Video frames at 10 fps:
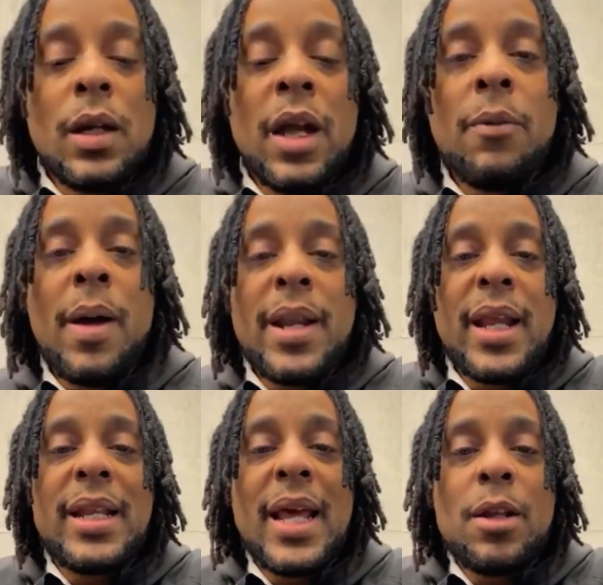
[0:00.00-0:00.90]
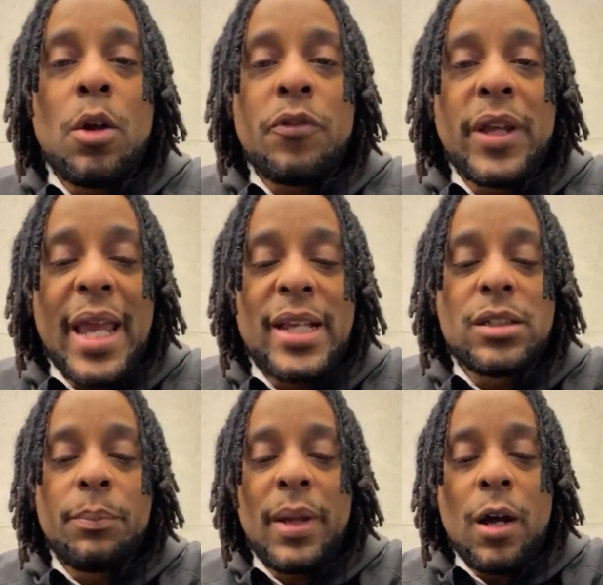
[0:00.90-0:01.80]
Everybody hit that
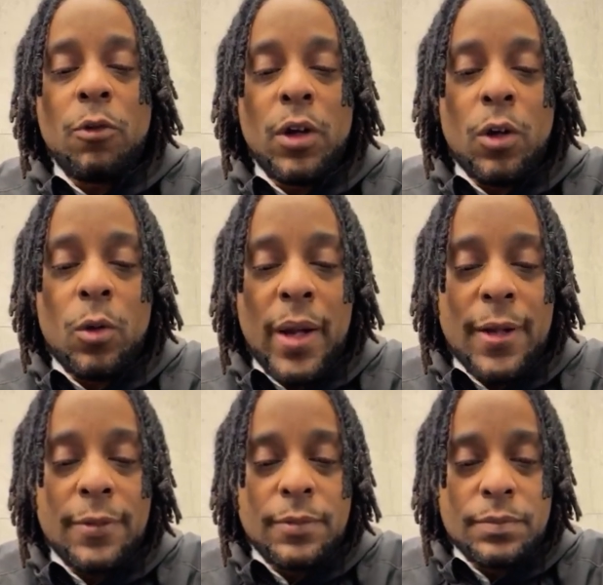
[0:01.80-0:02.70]
notification bell real quick.